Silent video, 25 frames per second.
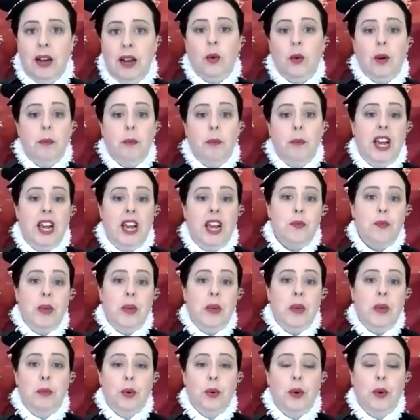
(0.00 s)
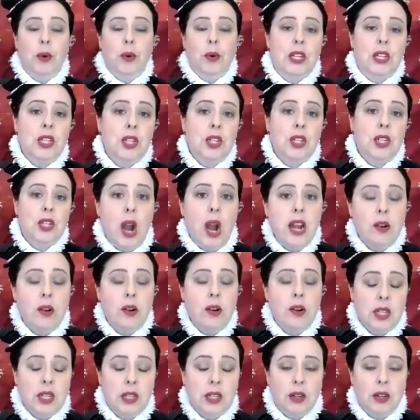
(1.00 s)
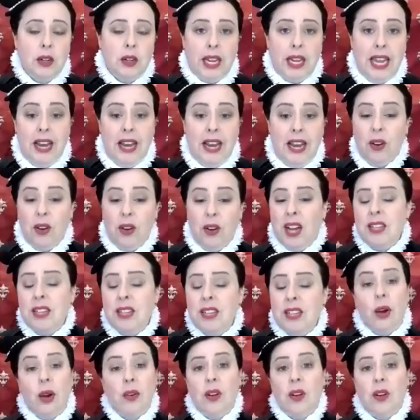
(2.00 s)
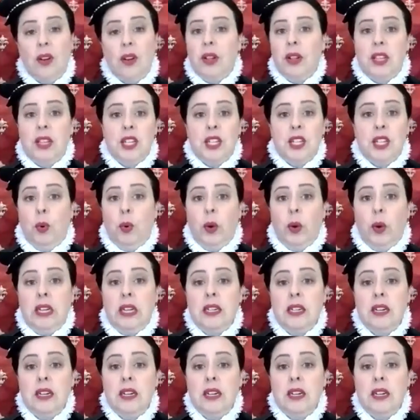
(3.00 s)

or it may have been embroidered straight onto the gown. I don't know at this point.